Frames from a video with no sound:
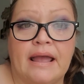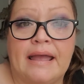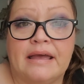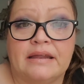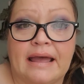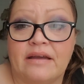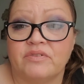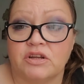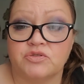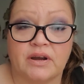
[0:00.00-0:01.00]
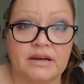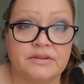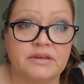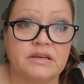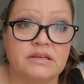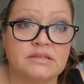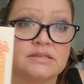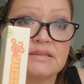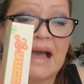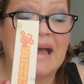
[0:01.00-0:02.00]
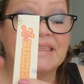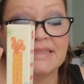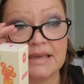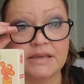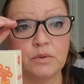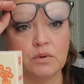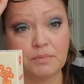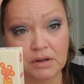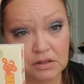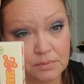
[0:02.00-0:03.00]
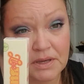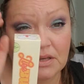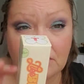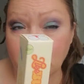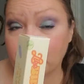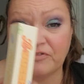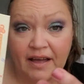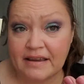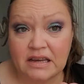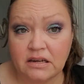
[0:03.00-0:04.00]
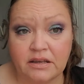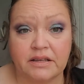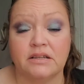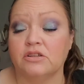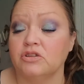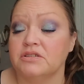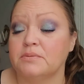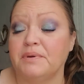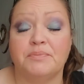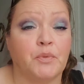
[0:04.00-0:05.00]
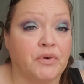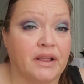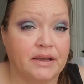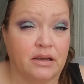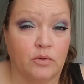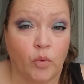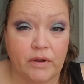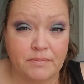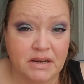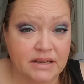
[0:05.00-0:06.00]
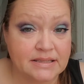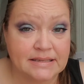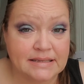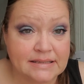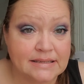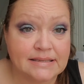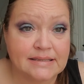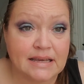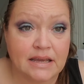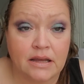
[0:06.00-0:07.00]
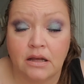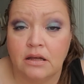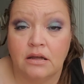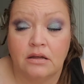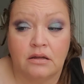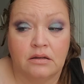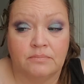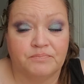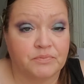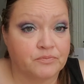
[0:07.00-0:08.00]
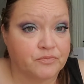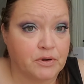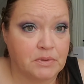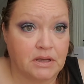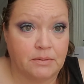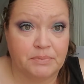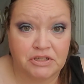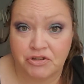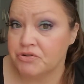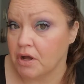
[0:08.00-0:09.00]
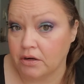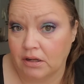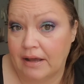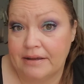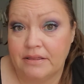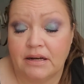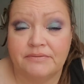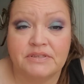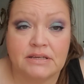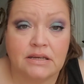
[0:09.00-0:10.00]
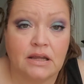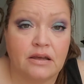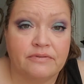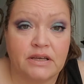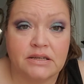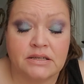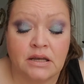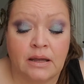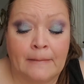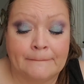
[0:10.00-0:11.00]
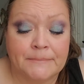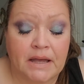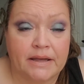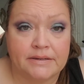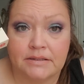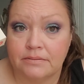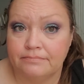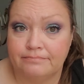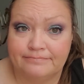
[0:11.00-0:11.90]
and I have not tried this. I think it will probably be fine. It looks to be more like an ointment consistency from the pictures online that I've seen of it, but